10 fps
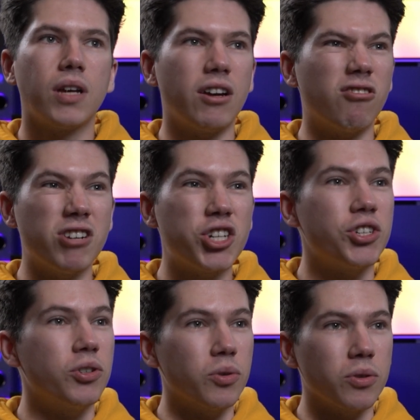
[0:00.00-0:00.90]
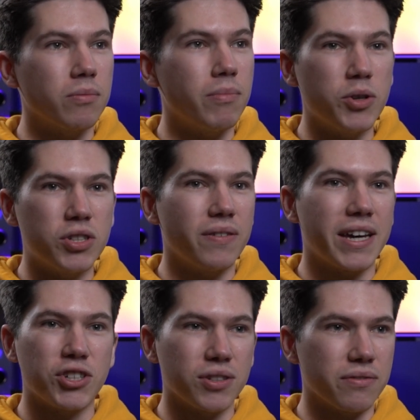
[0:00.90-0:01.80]
original
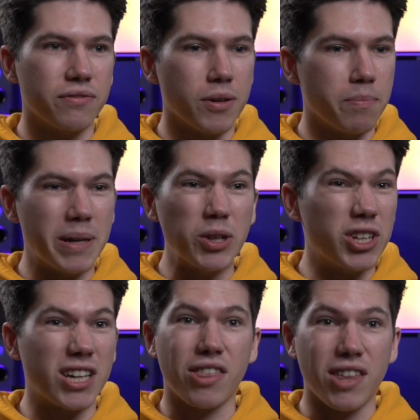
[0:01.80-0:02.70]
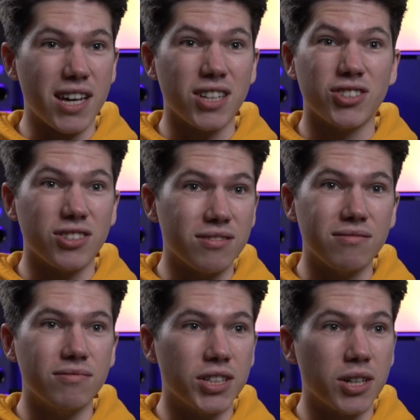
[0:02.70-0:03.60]
motivation for building things, and,
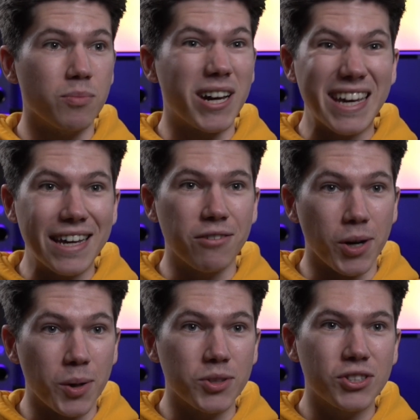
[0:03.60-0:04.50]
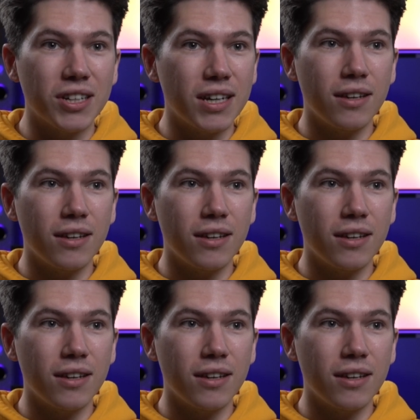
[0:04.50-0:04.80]
you know, my heroes,